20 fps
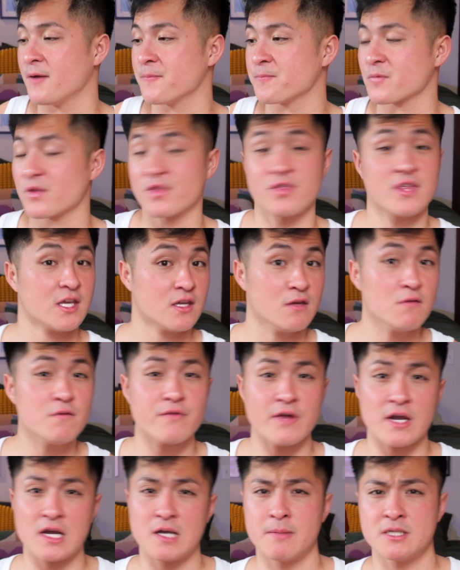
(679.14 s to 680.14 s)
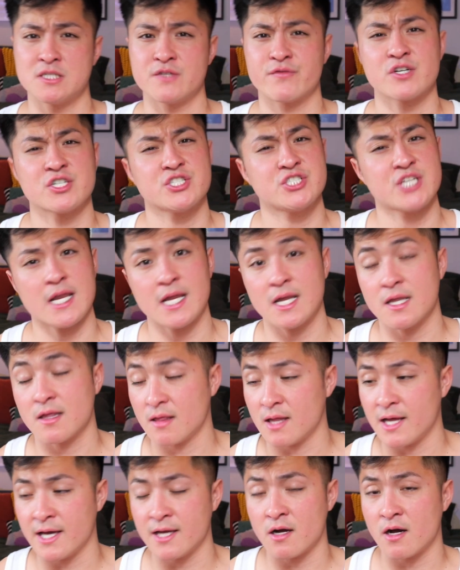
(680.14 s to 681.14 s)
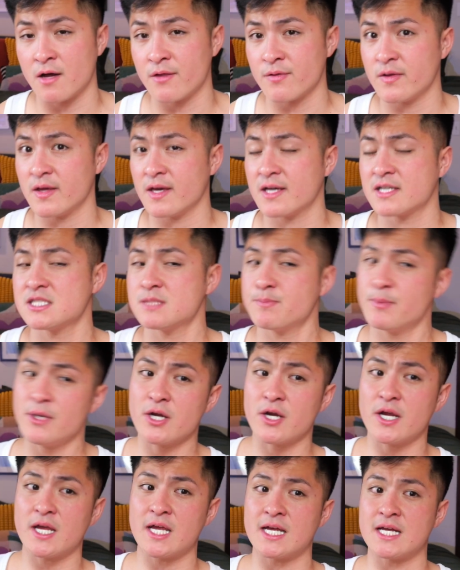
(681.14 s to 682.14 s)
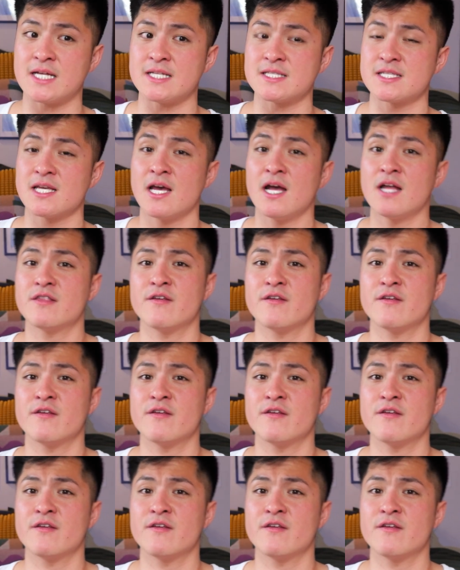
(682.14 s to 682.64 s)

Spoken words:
thank you very much for shedding light on the experience,